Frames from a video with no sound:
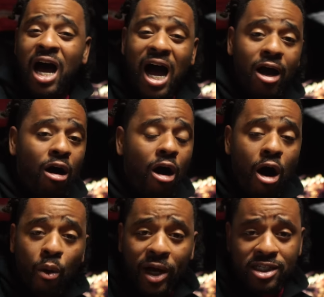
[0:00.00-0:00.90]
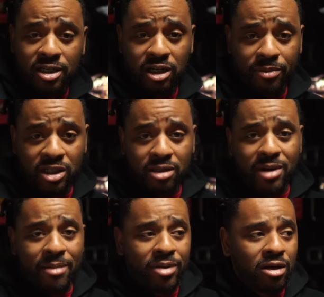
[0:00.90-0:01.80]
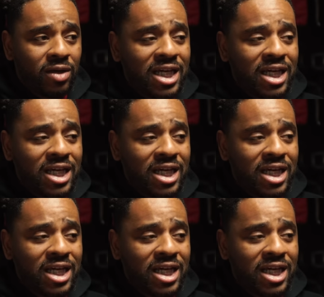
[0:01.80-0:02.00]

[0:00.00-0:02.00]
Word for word: I always clip it to my belt.